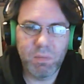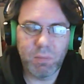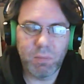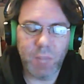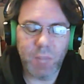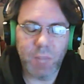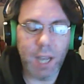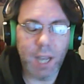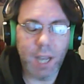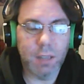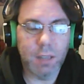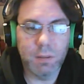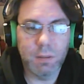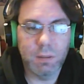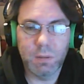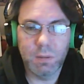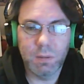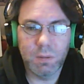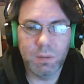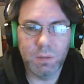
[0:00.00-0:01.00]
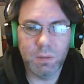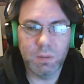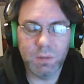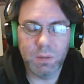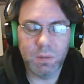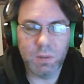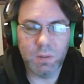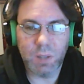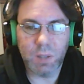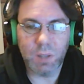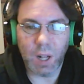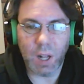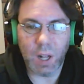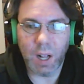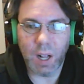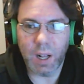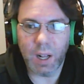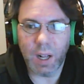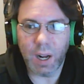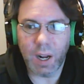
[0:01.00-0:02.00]
Yeah.
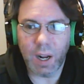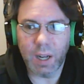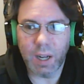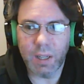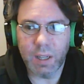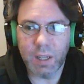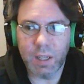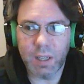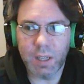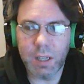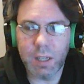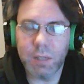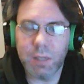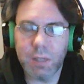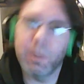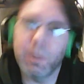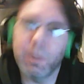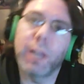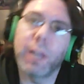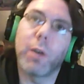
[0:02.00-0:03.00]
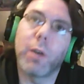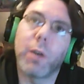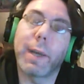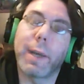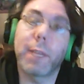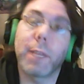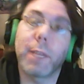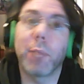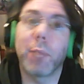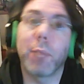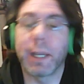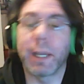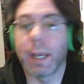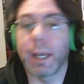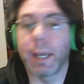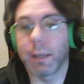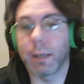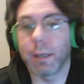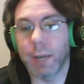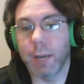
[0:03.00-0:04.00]
I didn't... Wait, no, I did play
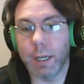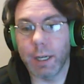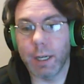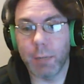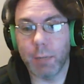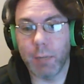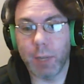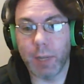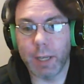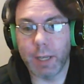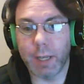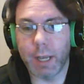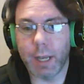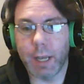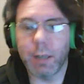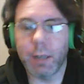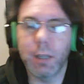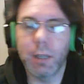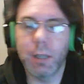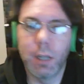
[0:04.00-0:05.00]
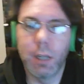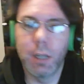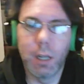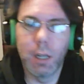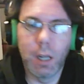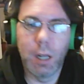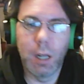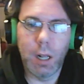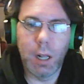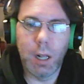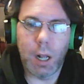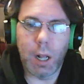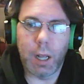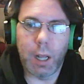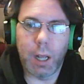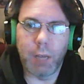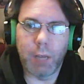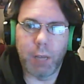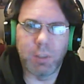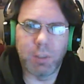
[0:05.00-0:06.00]
10. I did play 10.
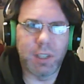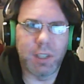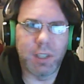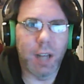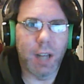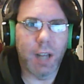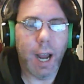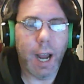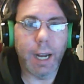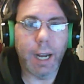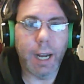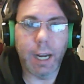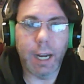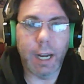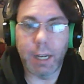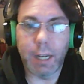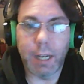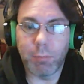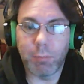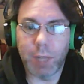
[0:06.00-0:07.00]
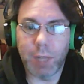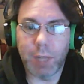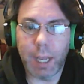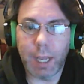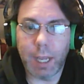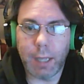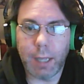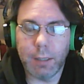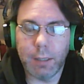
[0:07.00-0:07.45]
It was 9 I didn't play.